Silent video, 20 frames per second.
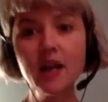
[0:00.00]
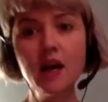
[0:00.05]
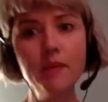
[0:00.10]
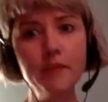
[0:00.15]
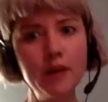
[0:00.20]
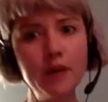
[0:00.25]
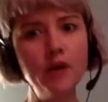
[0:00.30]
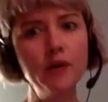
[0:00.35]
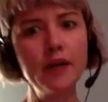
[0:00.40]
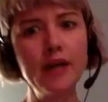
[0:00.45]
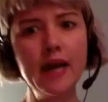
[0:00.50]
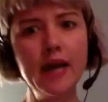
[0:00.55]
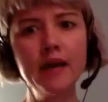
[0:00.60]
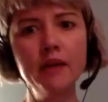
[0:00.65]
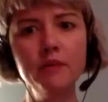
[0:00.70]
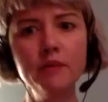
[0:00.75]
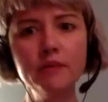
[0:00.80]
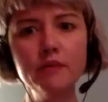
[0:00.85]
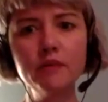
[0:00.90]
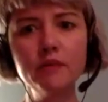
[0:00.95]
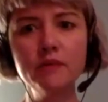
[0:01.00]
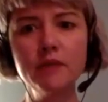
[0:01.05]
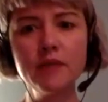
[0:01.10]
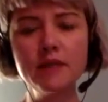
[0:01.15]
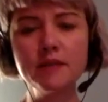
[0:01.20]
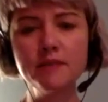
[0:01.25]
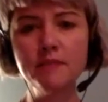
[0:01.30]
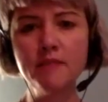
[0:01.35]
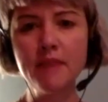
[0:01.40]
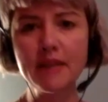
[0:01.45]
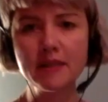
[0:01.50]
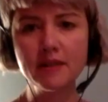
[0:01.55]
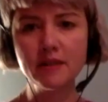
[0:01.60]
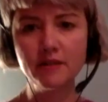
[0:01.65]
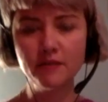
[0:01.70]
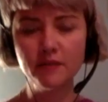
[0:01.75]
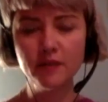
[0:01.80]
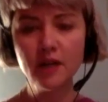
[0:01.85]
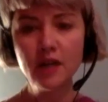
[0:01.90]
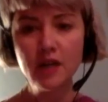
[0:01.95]
I mean, okay, we've got this
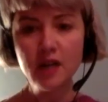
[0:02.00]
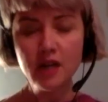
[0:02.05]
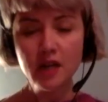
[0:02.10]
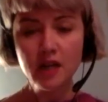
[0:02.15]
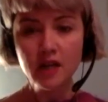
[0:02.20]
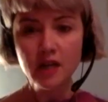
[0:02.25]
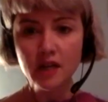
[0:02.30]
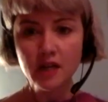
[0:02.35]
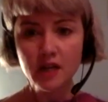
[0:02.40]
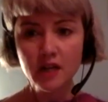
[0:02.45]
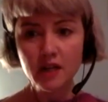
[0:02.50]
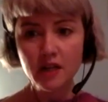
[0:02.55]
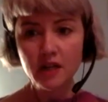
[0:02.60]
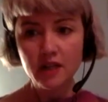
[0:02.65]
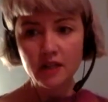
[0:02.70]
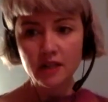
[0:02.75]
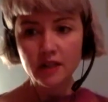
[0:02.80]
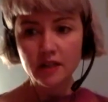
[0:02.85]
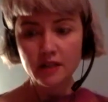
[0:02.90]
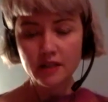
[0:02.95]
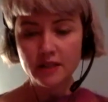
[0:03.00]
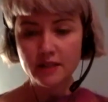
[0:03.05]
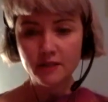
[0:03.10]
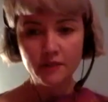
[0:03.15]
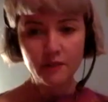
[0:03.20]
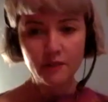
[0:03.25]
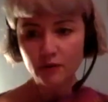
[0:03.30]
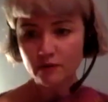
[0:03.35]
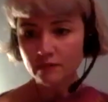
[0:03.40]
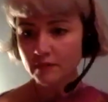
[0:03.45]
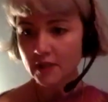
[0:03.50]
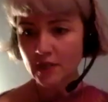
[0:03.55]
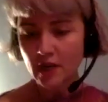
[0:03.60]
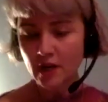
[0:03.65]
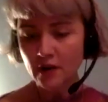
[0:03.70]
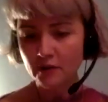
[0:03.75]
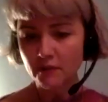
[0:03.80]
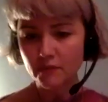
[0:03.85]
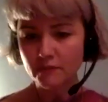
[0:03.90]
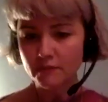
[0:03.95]
massive you've got you
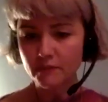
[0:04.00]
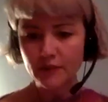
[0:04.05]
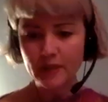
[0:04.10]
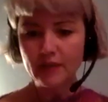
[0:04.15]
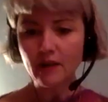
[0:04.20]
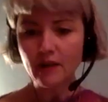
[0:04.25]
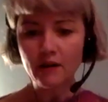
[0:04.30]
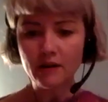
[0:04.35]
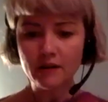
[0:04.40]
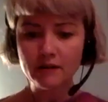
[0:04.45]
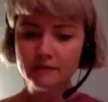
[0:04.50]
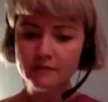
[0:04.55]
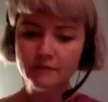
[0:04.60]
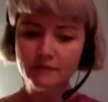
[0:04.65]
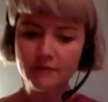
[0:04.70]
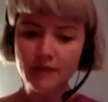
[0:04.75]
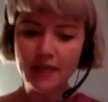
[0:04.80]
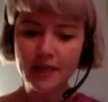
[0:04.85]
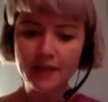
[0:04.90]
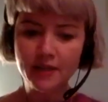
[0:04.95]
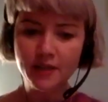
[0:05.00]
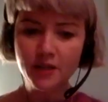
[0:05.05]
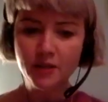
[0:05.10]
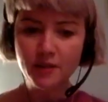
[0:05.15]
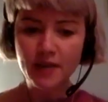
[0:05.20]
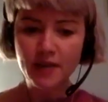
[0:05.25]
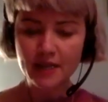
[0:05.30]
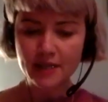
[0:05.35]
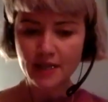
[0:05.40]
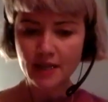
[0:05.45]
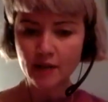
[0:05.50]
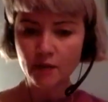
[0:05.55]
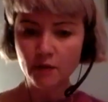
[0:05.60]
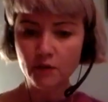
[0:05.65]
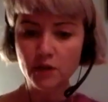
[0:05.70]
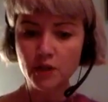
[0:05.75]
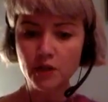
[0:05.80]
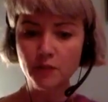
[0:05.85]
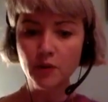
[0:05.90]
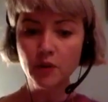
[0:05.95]
know we can't really do that
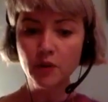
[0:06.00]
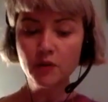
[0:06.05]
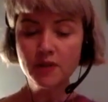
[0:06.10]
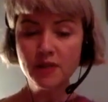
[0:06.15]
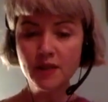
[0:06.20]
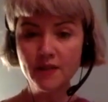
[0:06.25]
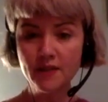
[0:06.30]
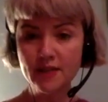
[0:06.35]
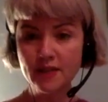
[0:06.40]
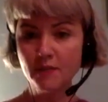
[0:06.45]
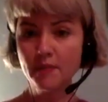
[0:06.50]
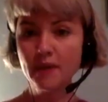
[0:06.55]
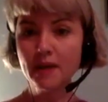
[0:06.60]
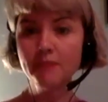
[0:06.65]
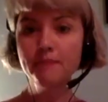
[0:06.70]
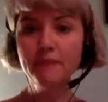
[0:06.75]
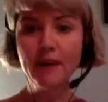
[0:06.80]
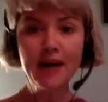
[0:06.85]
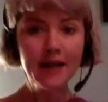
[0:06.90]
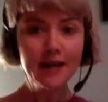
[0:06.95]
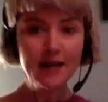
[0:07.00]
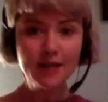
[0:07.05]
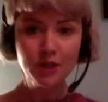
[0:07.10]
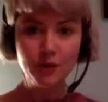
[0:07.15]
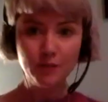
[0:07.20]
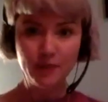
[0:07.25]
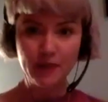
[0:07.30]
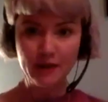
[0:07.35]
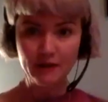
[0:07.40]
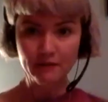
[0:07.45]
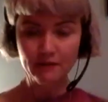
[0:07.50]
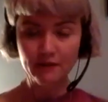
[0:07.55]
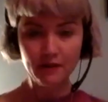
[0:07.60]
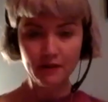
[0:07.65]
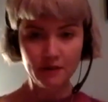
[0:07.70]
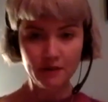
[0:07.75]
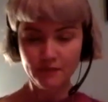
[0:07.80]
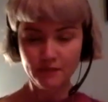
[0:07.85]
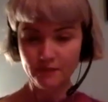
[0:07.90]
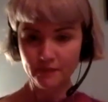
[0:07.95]
technology but also there's a big backlash about
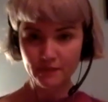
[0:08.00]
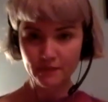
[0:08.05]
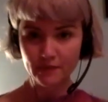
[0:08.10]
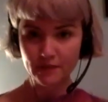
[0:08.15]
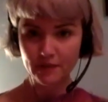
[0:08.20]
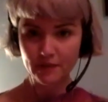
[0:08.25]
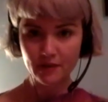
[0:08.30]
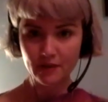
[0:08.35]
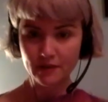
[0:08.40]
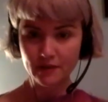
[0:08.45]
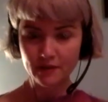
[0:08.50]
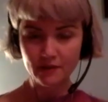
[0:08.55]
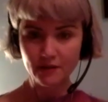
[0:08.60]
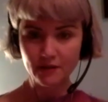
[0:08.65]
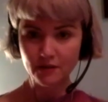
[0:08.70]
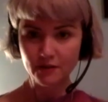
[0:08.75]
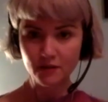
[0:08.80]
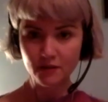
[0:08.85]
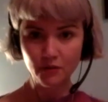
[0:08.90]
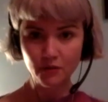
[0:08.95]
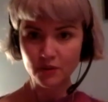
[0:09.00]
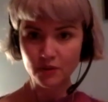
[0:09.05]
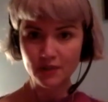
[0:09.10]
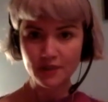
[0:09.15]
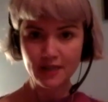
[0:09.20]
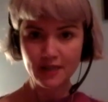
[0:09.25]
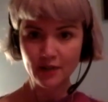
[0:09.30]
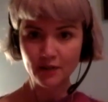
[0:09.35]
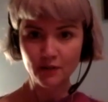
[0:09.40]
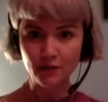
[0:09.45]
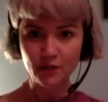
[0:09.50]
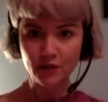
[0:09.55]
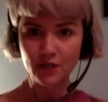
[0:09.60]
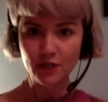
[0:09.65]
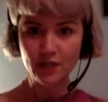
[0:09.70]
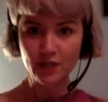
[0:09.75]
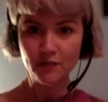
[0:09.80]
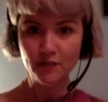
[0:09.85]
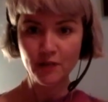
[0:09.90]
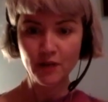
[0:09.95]
um t- towards technology
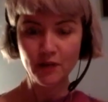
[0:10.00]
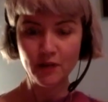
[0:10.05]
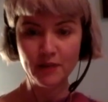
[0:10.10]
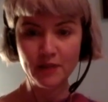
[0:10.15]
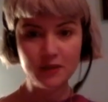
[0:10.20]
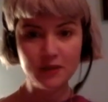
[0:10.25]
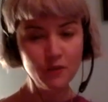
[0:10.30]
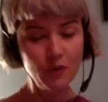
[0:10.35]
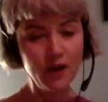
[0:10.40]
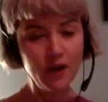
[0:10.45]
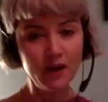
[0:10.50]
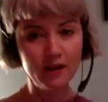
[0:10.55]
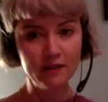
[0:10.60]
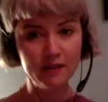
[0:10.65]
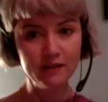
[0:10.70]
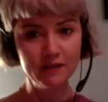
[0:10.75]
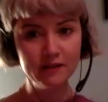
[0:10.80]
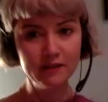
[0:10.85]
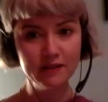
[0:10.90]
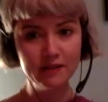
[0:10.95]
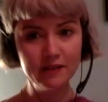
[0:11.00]
at the moment as well